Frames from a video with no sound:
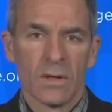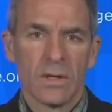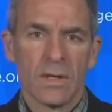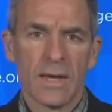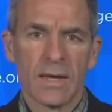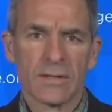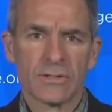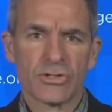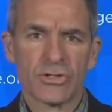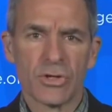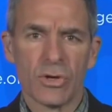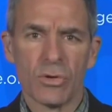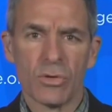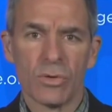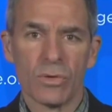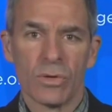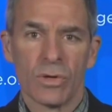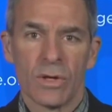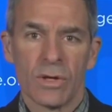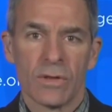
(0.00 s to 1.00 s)
Yeah,
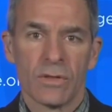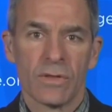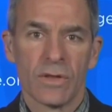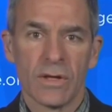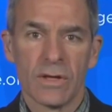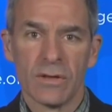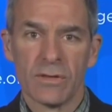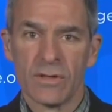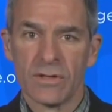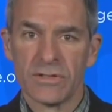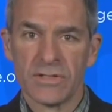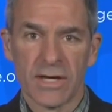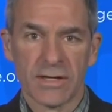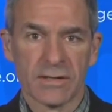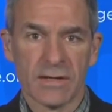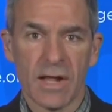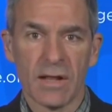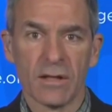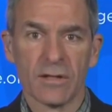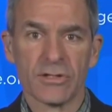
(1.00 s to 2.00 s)
so the, the
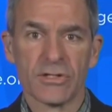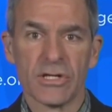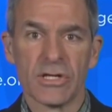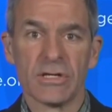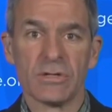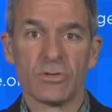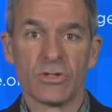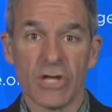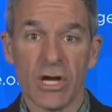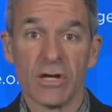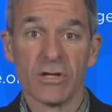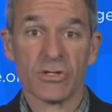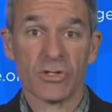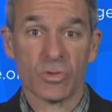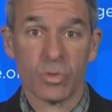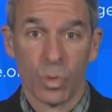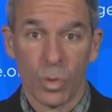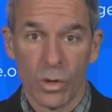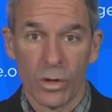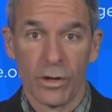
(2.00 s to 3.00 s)
technology
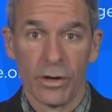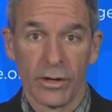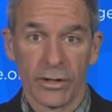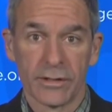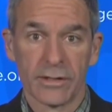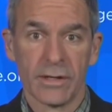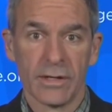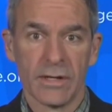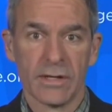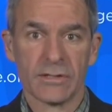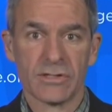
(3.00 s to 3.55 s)
does work.